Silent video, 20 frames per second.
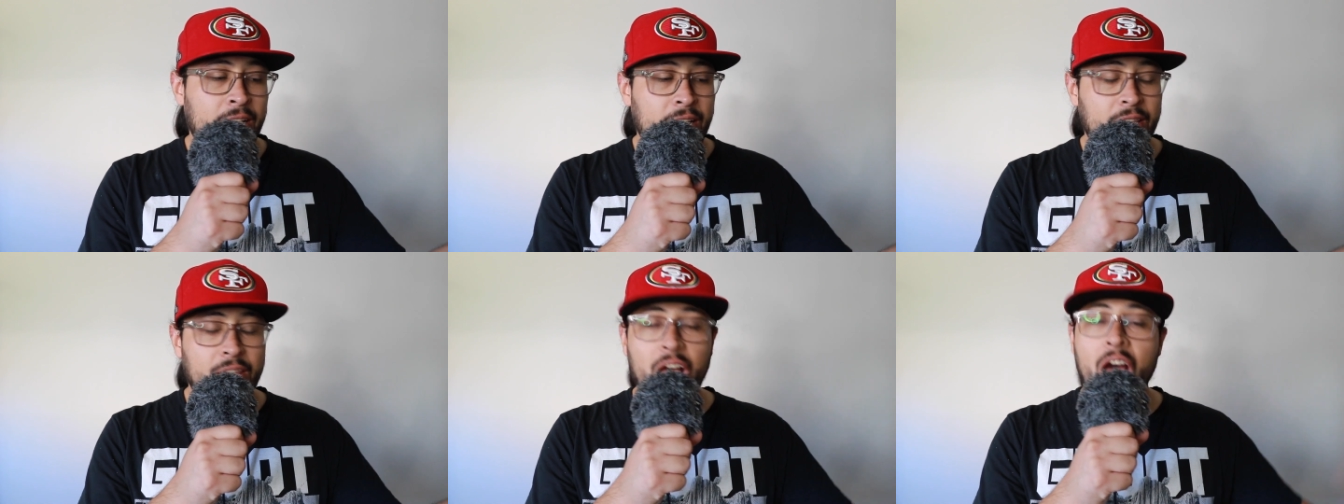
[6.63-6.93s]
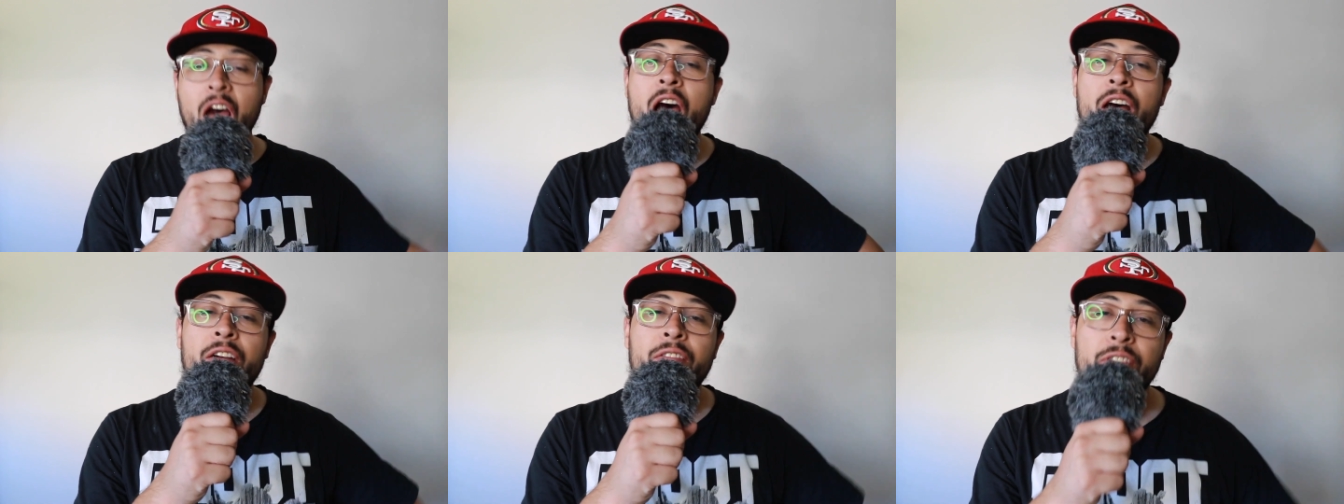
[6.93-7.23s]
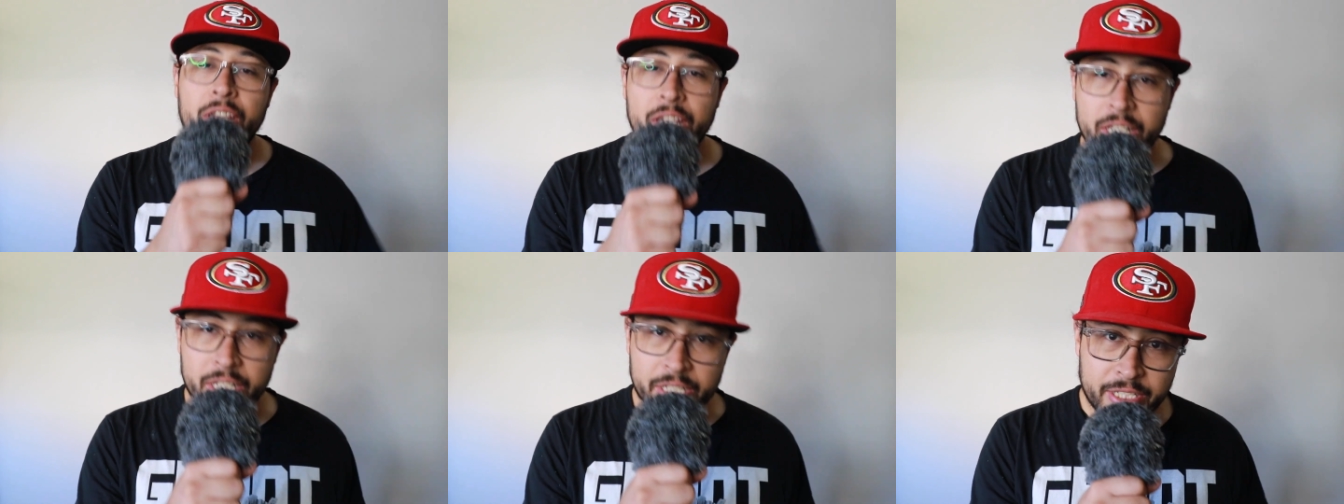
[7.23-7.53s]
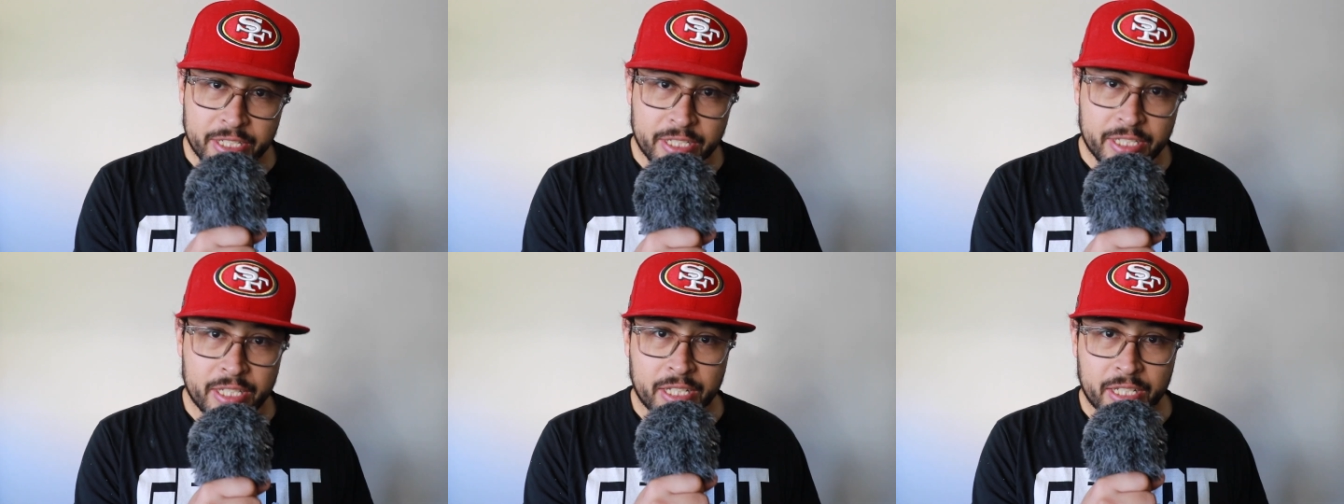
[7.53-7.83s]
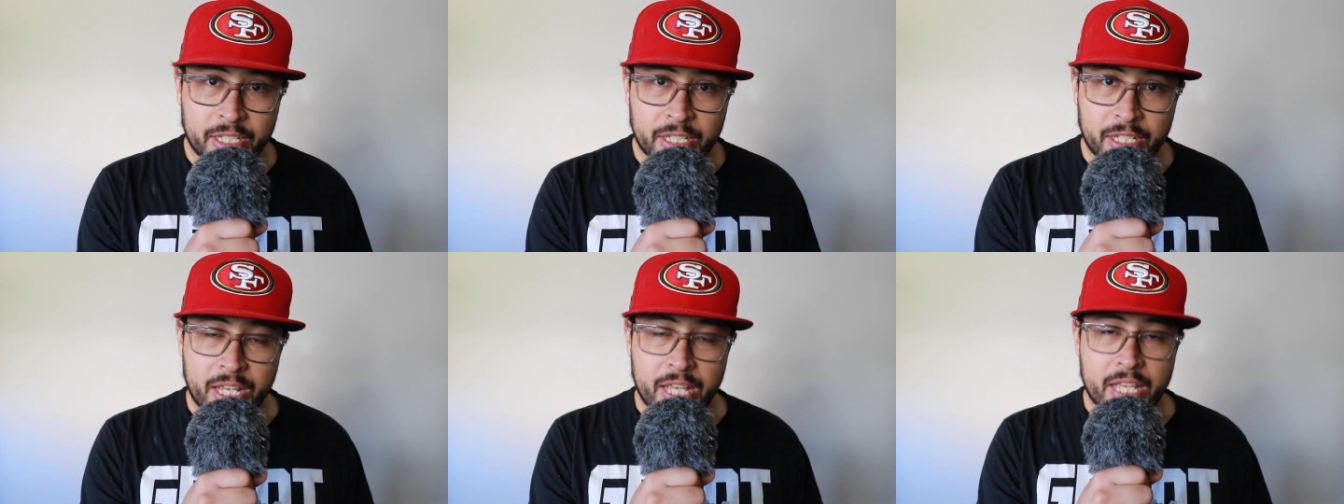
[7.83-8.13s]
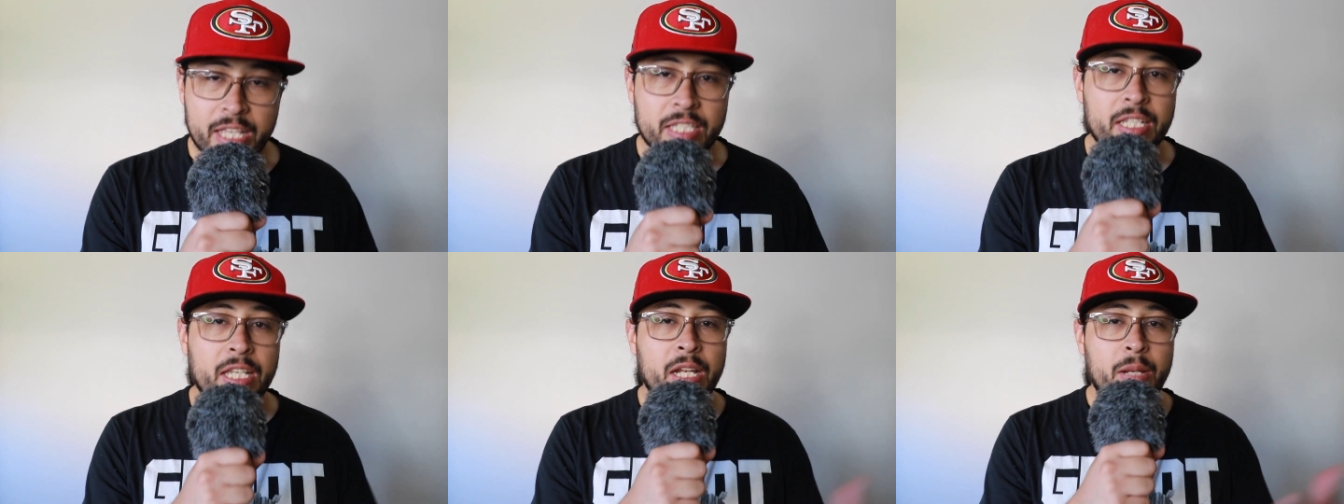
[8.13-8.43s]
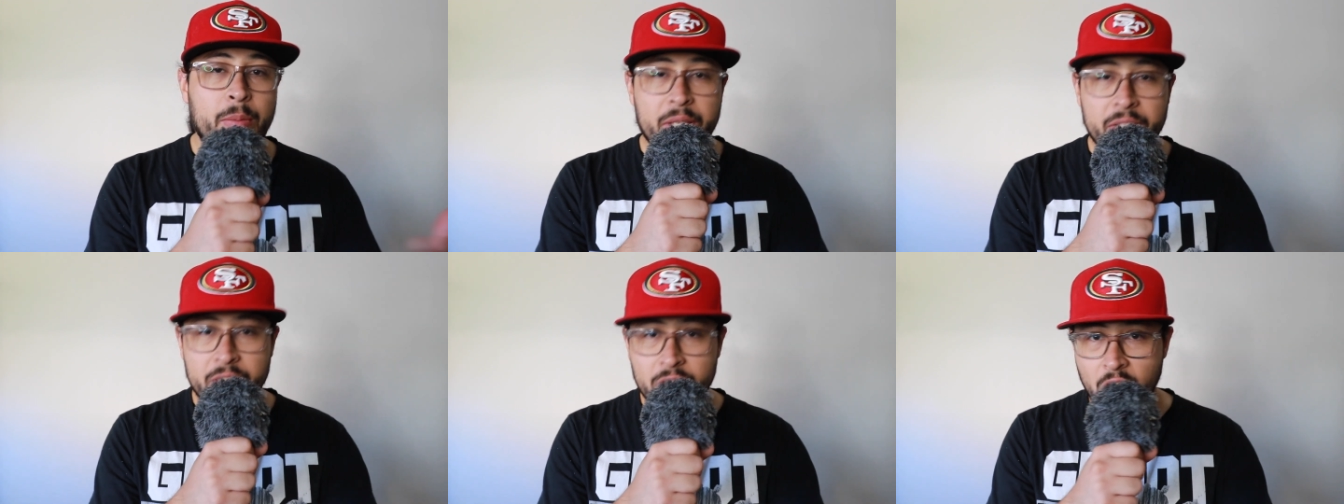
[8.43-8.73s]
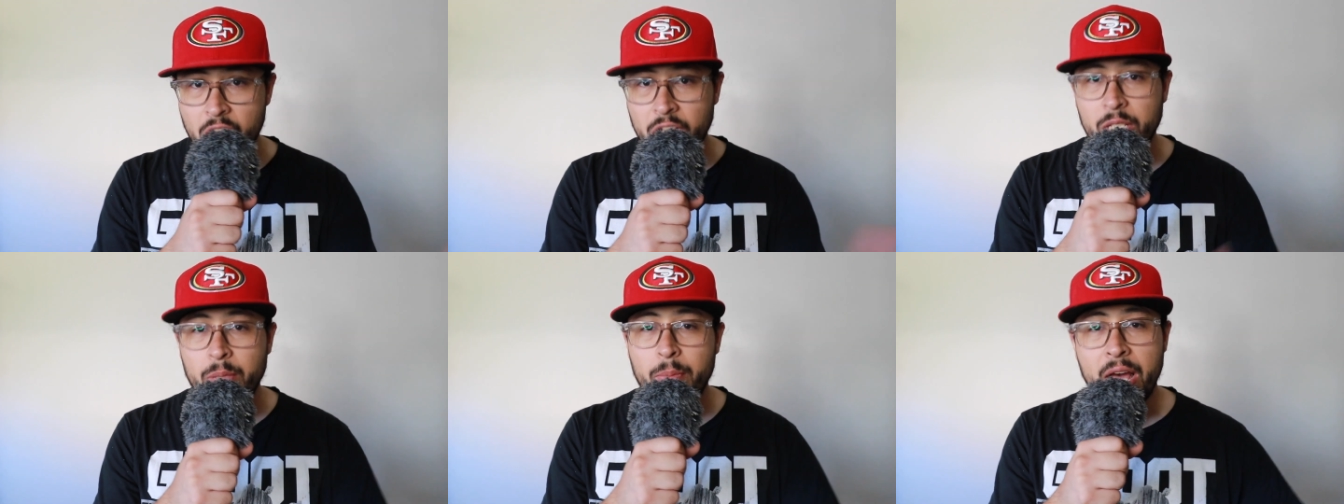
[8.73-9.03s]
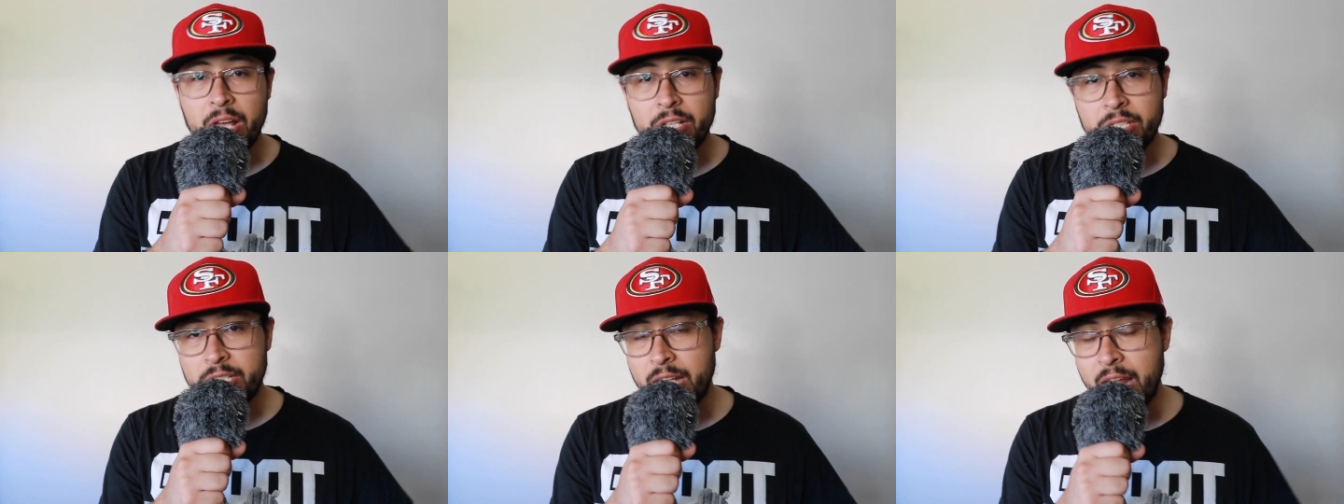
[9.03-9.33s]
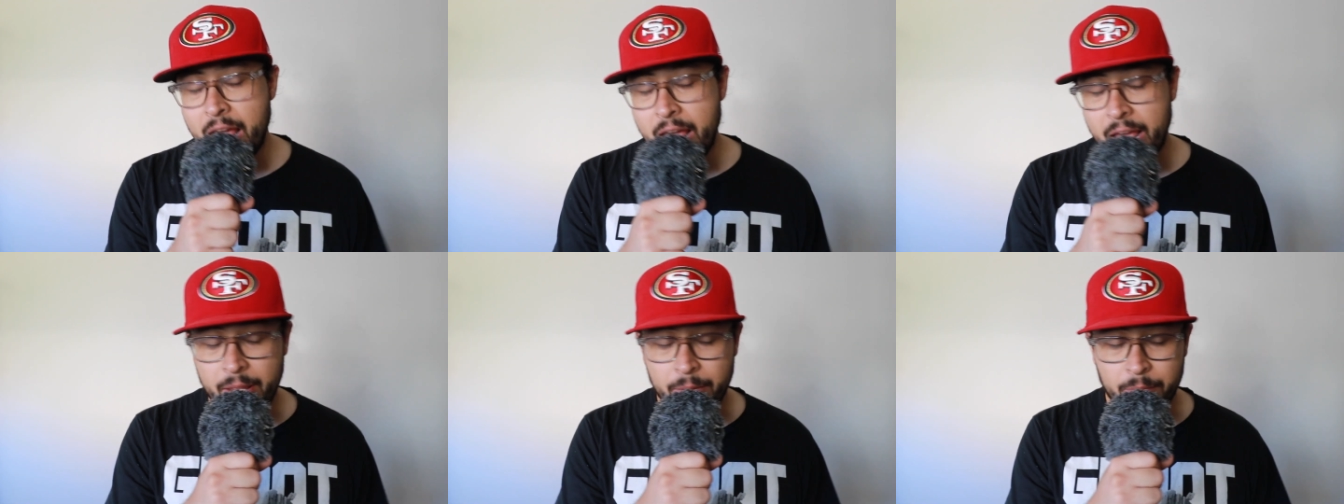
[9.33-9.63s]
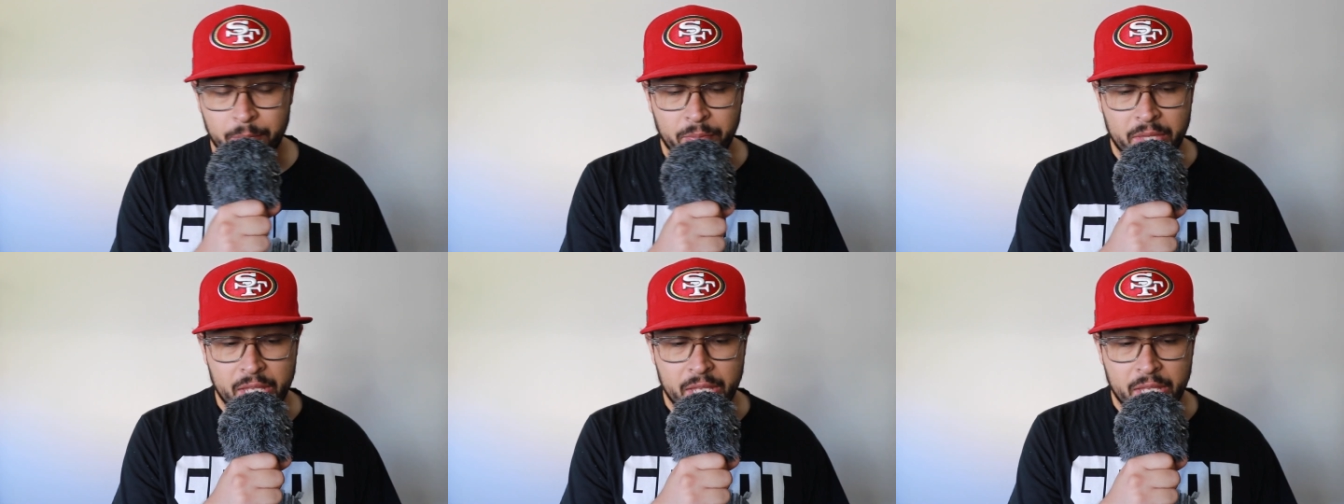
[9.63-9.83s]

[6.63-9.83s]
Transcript: the obvious is going to be talked about today.